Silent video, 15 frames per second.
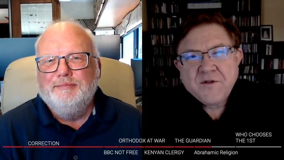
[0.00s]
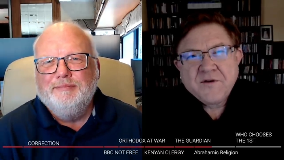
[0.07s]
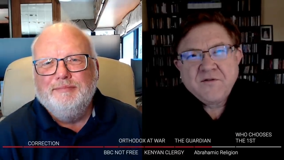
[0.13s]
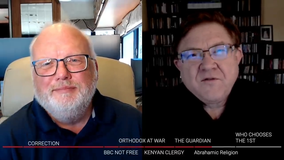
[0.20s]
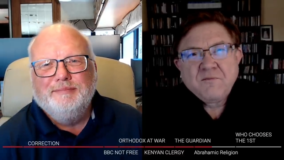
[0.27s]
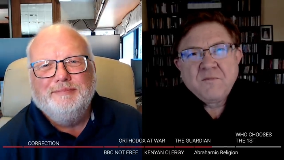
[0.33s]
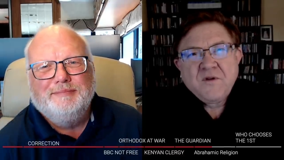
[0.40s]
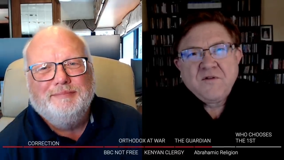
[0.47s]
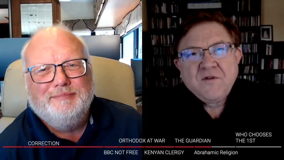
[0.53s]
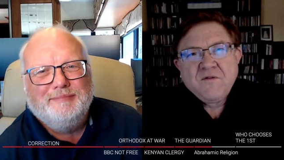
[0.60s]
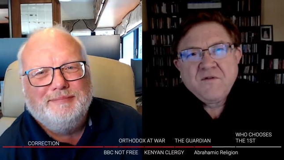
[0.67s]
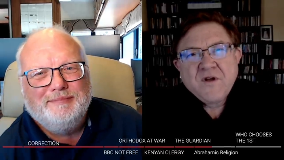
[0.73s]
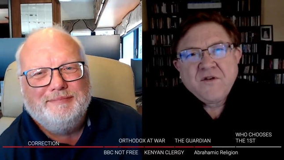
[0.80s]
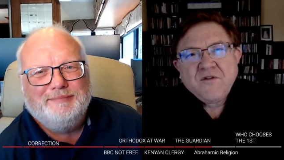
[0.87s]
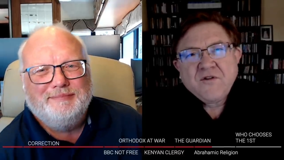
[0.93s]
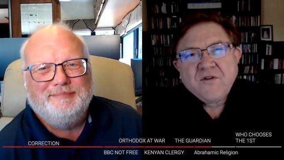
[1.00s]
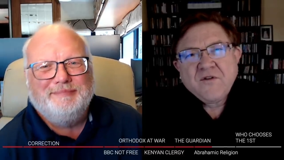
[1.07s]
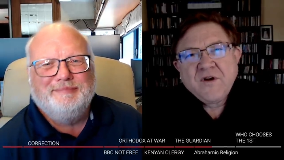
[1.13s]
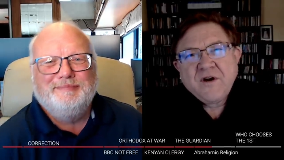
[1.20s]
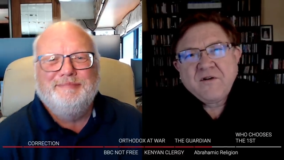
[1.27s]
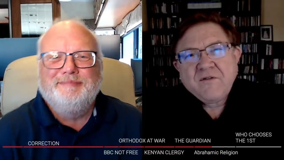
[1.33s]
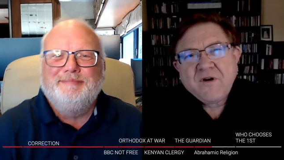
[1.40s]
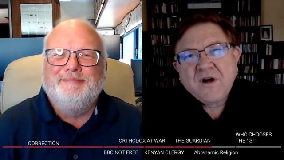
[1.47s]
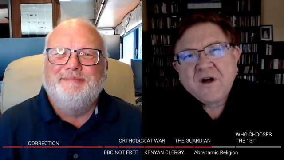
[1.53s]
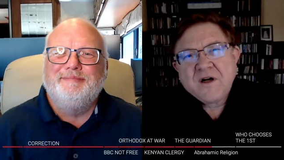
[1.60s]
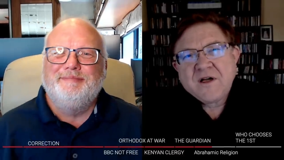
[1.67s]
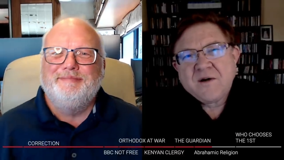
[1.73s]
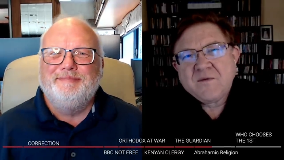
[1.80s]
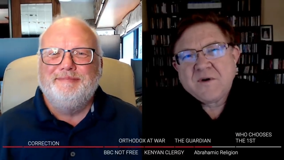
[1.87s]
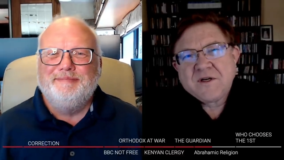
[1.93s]
Speaker 1: misadventure in Iraq and
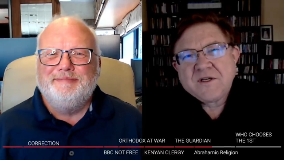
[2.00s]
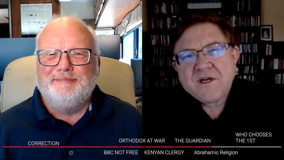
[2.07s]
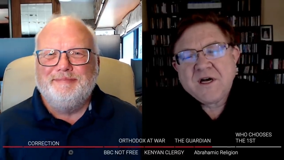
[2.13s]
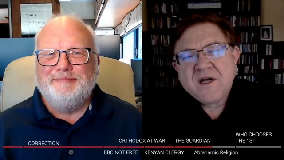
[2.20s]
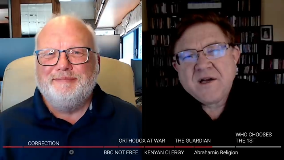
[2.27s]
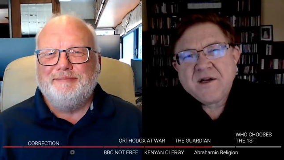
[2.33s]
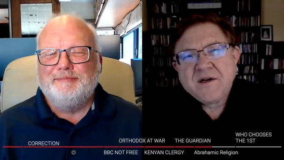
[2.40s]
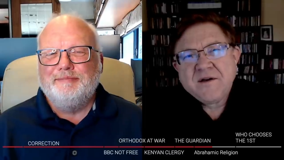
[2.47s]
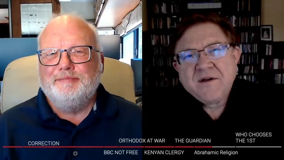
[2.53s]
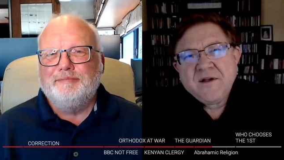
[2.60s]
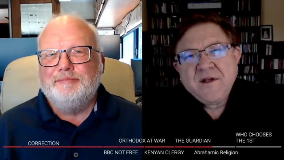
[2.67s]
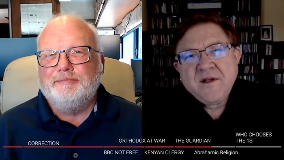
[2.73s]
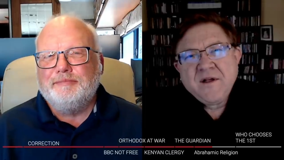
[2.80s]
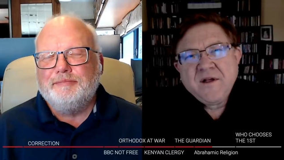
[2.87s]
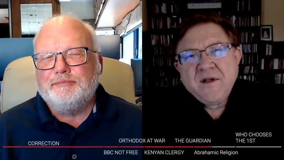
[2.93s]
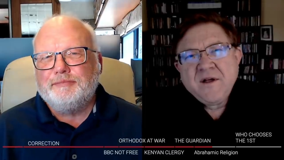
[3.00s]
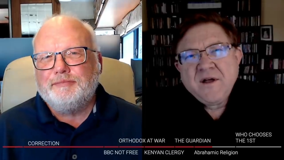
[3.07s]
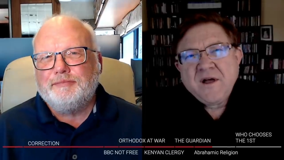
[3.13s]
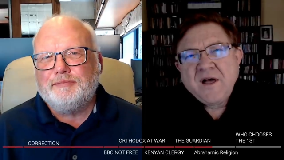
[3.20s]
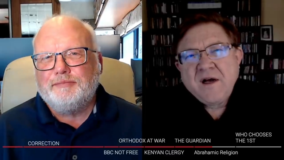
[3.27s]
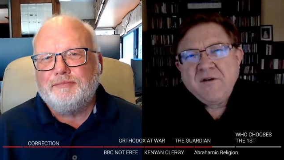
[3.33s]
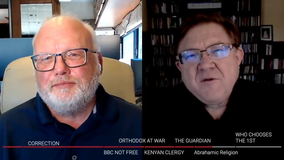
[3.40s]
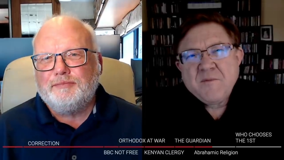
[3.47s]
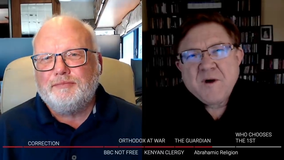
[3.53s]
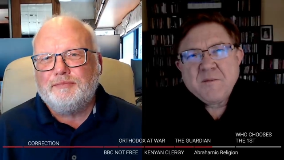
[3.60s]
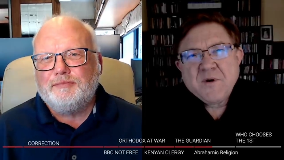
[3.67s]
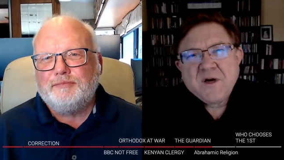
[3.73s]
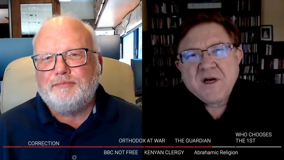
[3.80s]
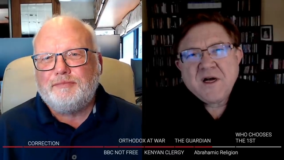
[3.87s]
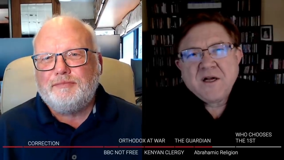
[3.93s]
whatnot, and I remember
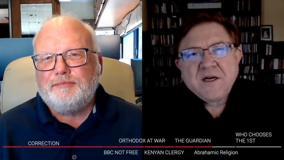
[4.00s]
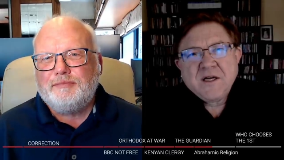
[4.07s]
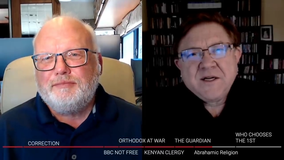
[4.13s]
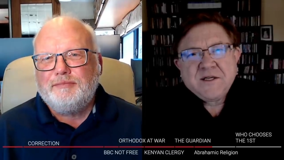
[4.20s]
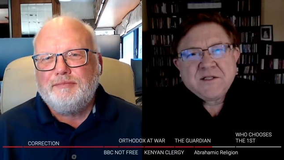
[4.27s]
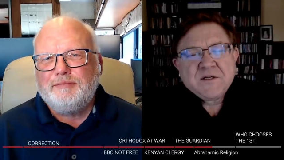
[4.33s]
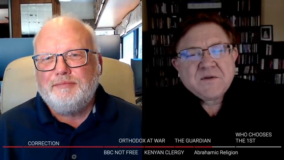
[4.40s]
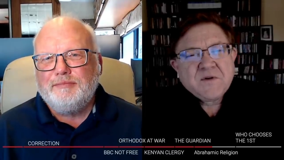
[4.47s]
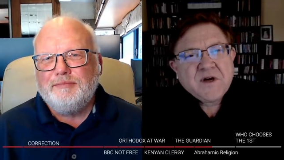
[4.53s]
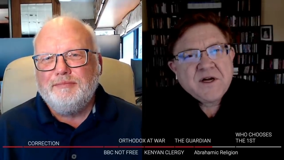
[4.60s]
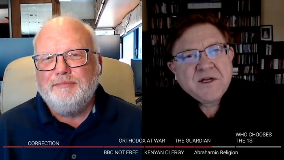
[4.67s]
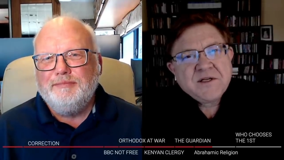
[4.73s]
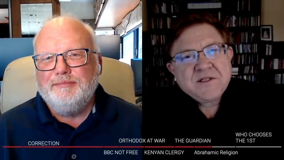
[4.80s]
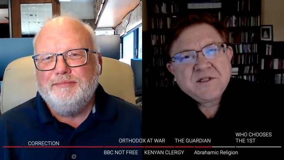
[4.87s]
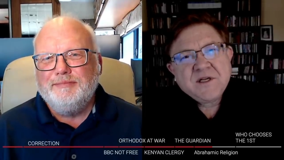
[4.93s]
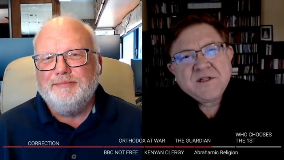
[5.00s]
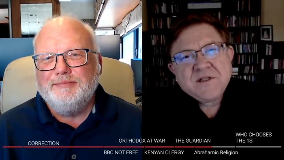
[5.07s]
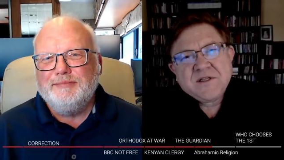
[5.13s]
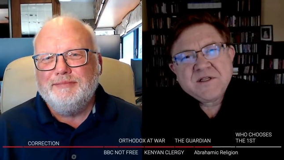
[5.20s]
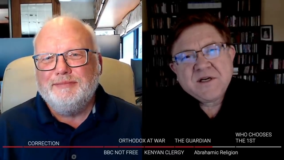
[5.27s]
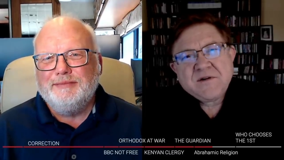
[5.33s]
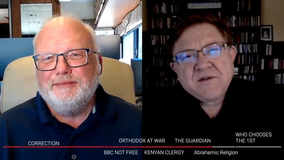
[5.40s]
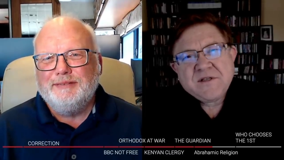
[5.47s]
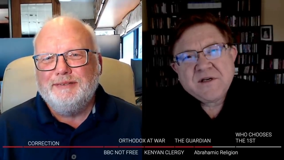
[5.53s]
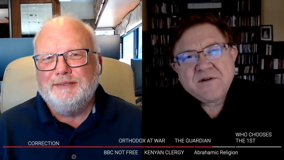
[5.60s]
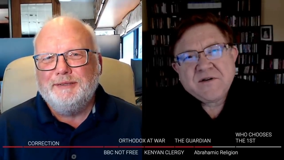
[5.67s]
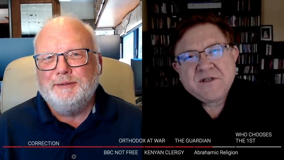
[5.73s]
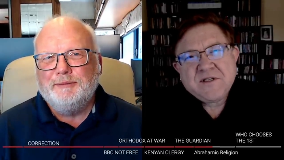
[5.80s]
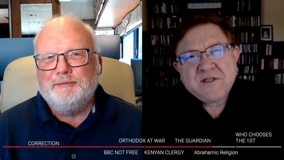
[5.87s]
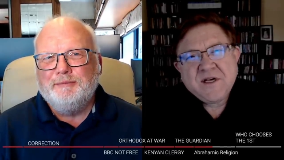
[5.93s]
Condoleezza Rice, then the Secretary of
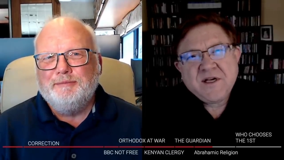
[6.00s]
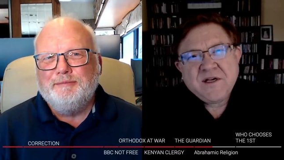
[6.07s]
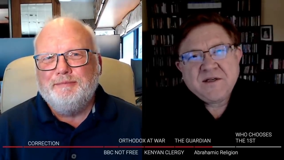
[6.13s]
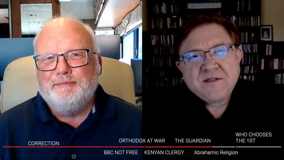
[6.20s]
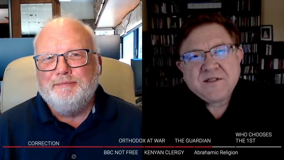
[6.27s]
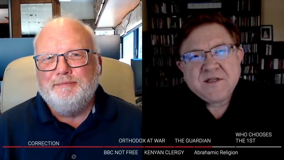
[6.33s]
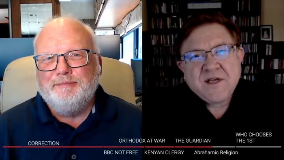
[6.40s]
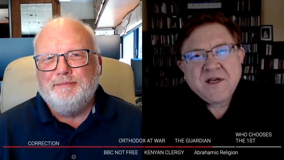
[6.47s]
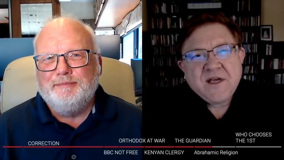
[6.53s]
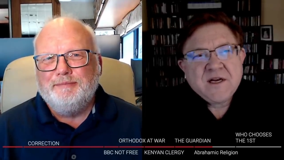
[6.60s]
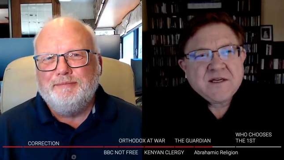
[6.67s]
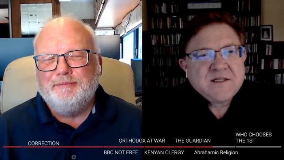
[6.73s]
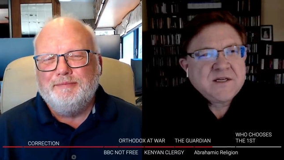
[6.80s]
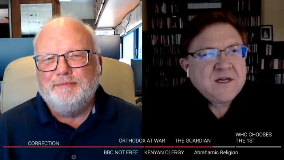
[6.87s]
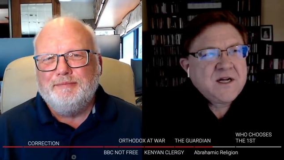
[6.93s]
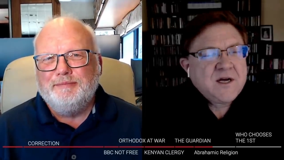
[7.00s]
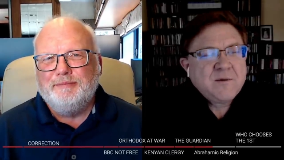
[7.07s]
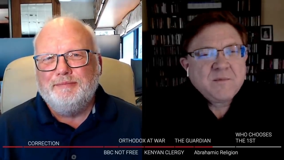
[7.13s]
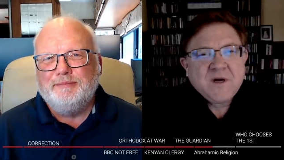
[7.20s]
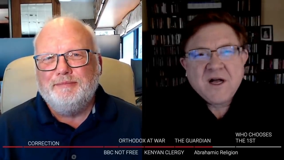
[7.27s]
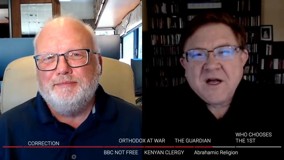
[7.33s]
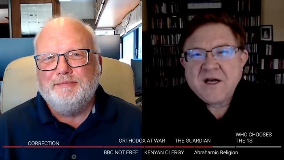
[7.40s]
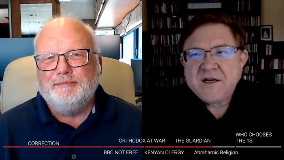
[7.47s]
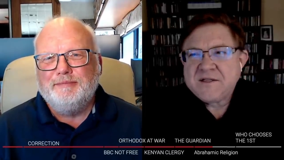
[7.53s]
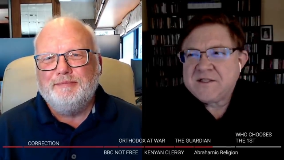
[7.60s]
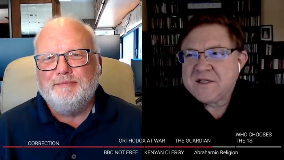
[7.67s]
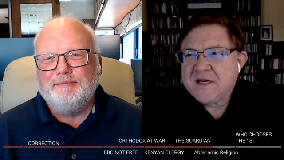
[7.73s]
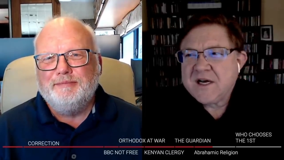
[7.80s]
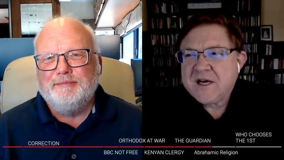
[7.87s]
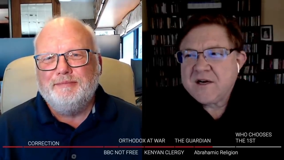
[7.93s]
State, saying in Islam, God is the
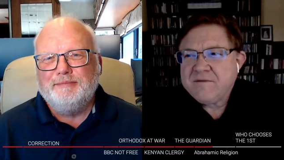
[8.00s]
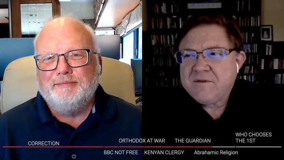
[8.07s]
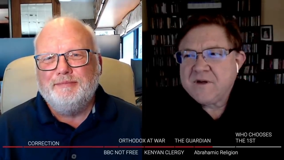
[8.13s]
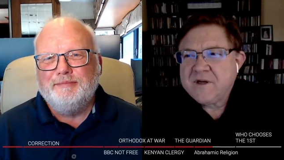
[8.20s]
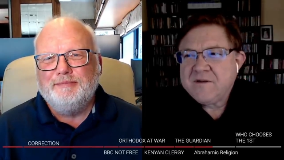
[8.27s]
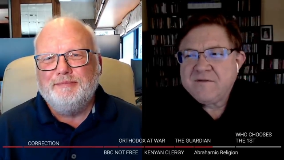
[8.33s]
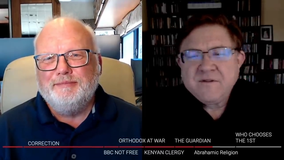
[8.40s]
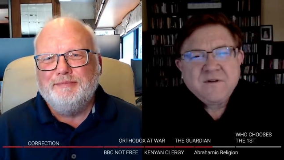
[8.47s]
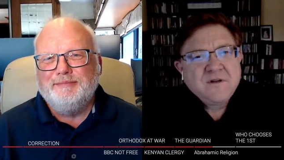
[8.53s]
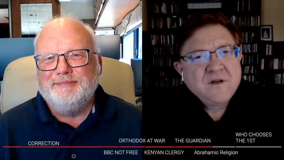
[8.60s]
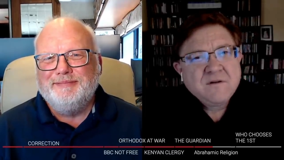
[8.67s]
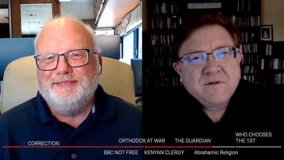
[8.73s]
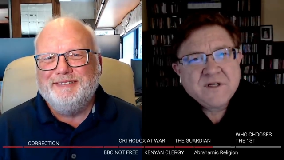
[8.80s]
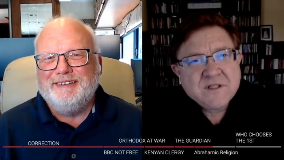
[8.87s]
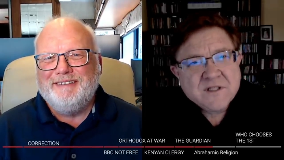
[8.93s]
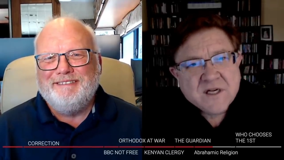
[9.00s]
God of love. No, he's not.